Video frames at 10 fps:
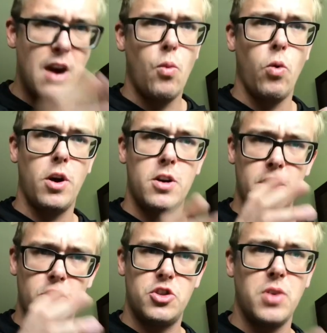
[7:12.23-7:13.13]
work on
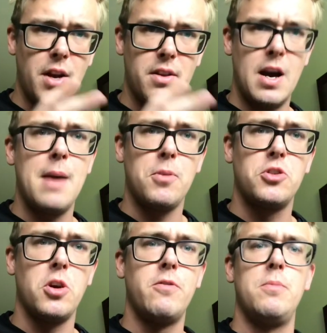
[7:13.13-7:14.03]
your strength and
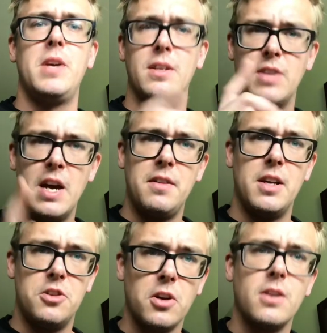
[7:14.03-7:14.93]
hypertrophy, because the
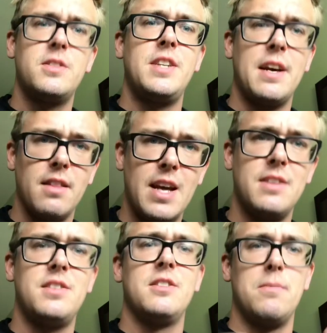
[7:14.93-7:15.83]
endurance, the
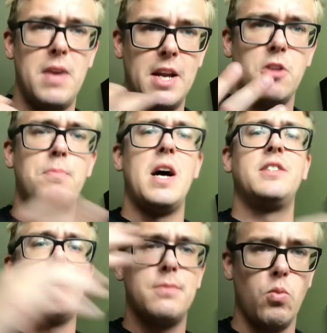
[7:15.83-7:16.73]
athleticism in your
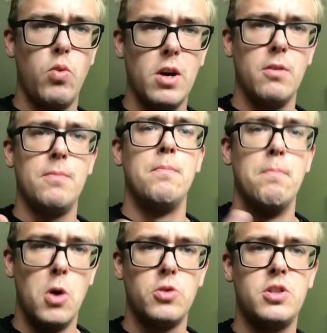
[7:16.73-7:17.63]
biceps will
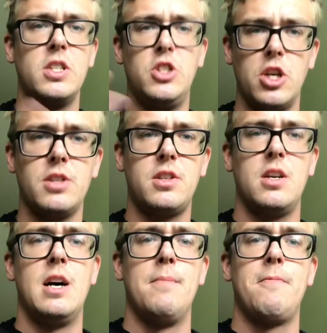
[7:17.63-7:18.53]
mostly just
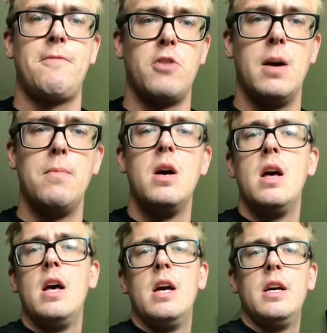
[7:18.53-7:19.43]
come from
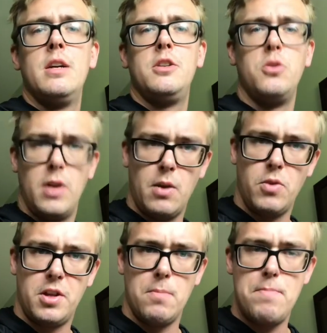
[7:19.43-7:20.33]
doing it with
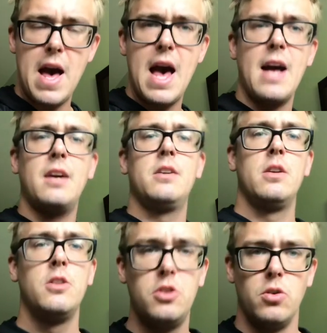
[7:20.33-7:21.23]
your back,
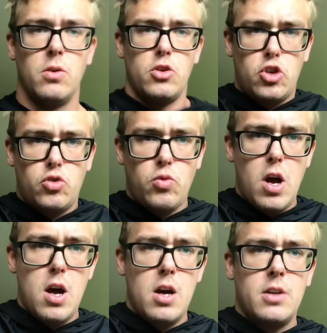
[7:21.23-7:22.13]
doing it with
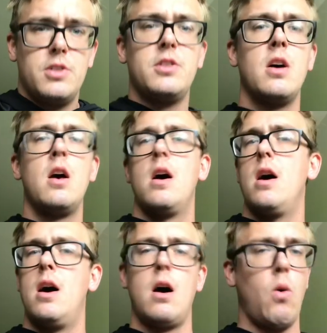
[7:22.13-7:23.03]
shrugs,
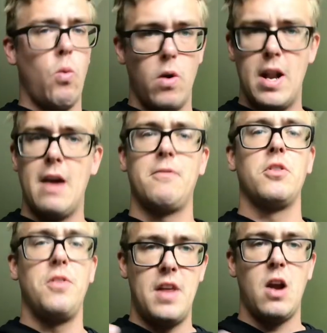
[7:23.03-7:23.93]
whatever
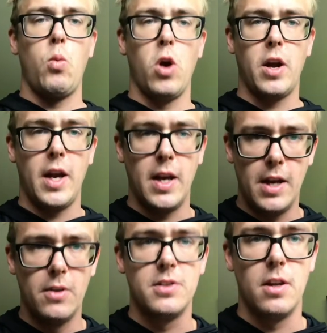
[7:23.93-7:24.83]
they're working in
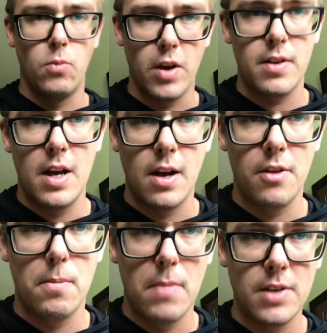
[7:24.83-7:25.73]
unison with
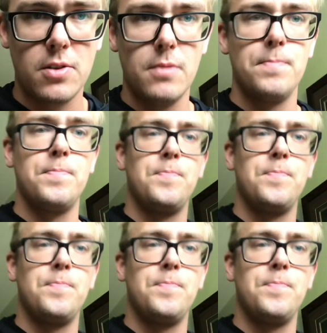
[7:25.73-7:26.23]
another muscle. For